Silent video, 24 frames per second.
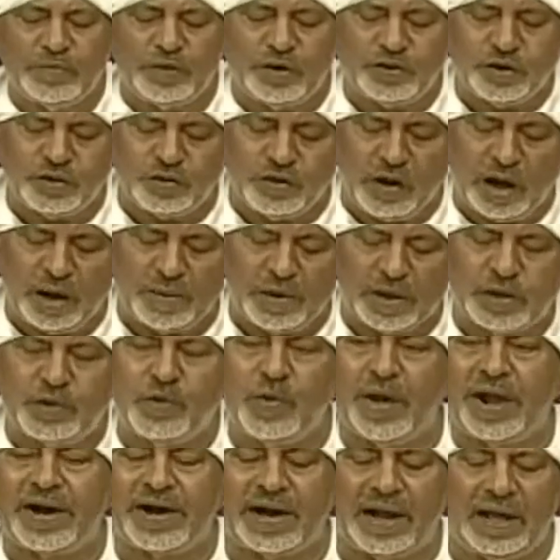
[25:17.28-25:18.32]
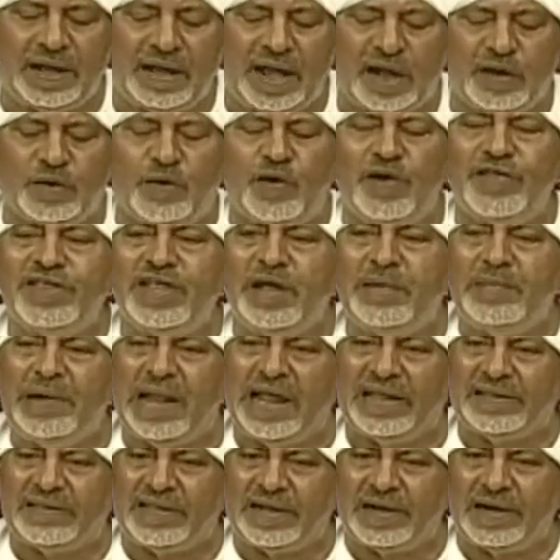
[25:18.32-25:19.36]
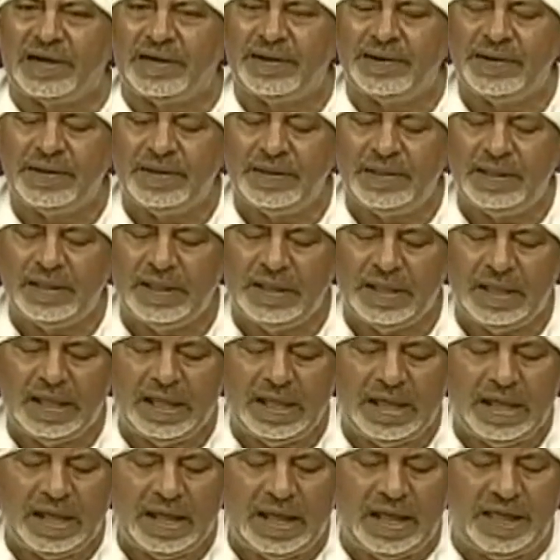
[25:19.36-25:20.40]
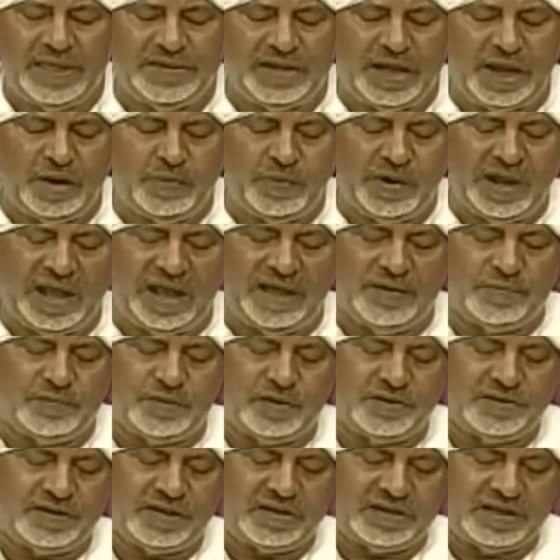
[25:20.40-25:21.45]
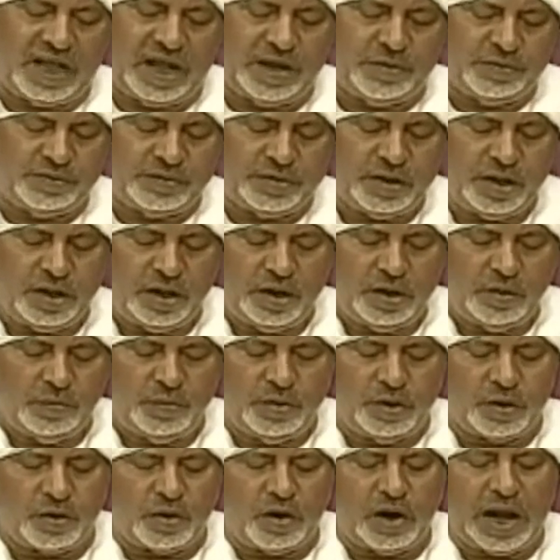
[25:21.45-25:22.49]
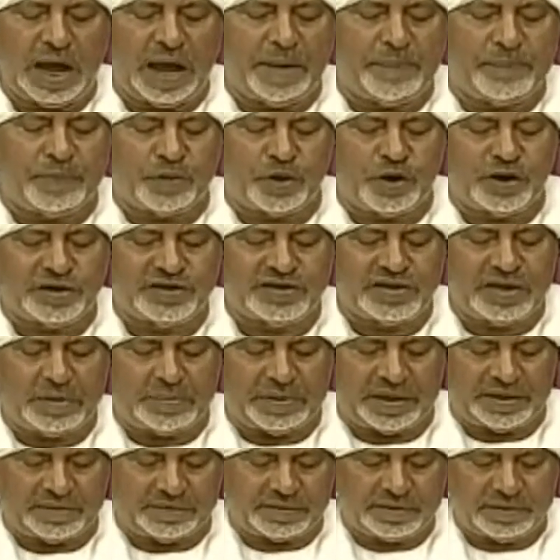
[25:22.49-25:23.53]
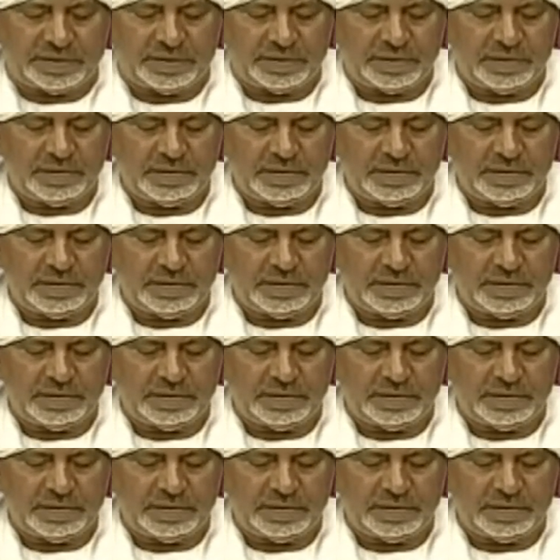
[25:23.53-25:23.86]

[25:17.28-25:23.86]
going to talk about one ra. I call them lateral. And then we have got the sounds we call approximants.